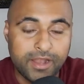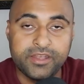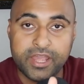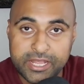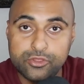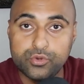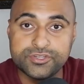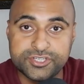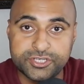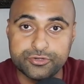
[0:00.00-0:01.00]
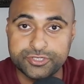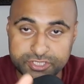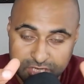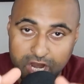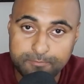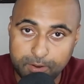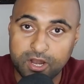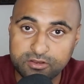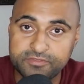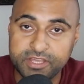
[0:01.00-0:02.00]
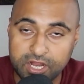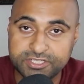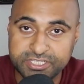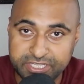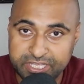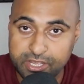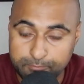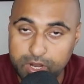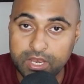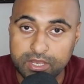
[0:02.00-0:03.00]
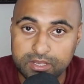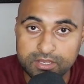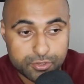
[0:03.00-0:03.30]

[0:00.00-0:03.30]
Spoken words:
But Hindu institutions are part of the RTE umbrella.